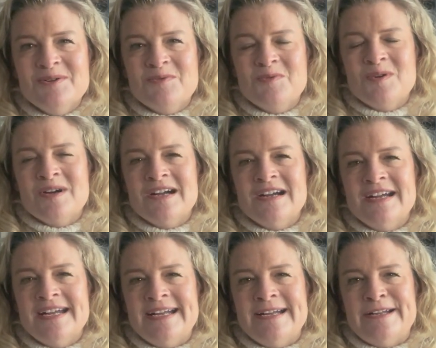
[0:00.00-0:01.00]

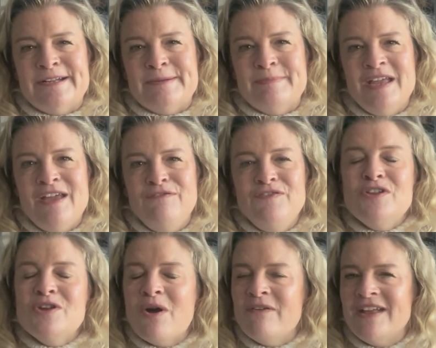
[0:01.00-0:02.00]
or if you
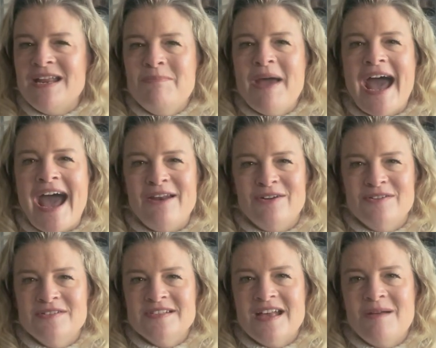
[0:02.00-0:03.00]
know of any patterns,